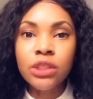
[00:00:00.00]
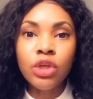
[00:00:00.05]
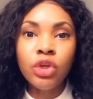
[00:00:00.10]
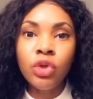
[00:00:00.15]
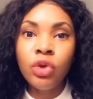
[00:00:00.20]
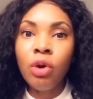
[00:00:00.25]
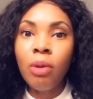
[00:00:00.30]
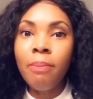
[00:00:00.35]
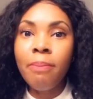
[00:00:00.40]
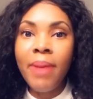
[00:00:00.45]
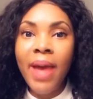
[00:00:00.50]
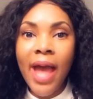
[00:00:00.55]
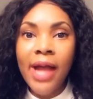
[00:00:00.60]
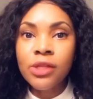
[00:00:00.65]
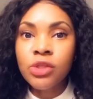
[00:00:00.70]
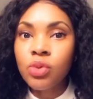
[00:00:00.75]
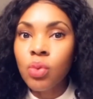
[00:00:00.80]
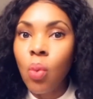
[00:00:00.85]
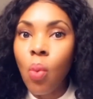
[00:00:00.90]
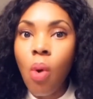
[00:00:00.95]
you're back
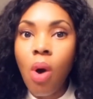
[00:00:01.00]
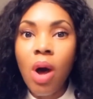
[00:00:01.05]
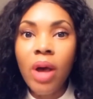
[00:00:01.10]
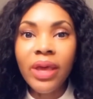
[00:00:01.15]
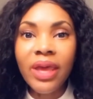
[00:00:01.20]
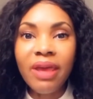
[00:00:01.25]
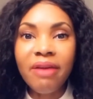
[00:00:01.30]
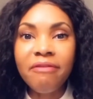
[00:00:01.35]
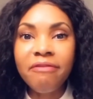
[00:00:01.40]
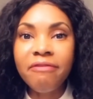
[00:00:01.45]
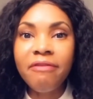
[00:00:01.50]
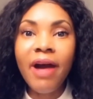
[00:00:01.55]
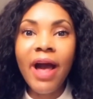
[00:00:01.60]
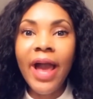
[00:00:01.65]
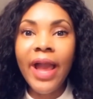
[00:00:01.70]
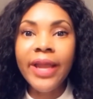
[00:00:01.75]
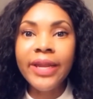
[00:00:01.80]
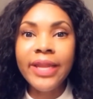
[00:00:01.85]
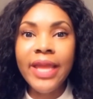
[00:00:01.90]
to walking fine,